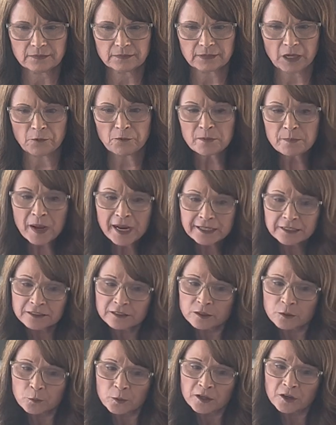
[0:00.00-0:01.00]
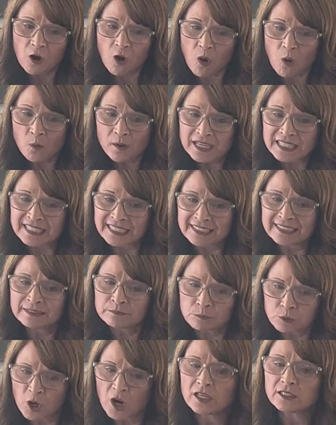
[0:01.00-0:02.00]
A reminder that we're always in
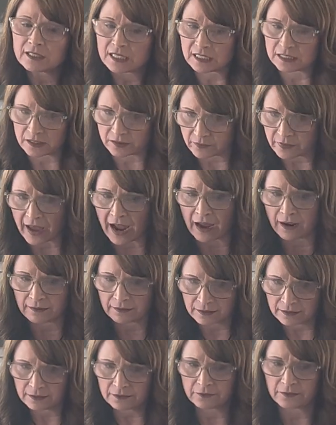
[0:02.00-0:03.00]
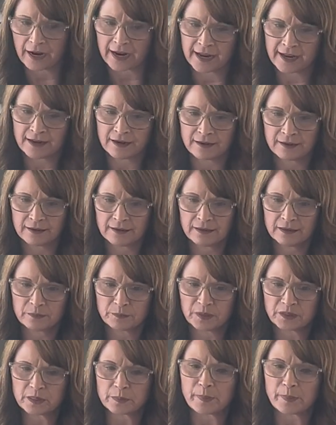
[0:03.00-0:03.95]
process of that, right? But the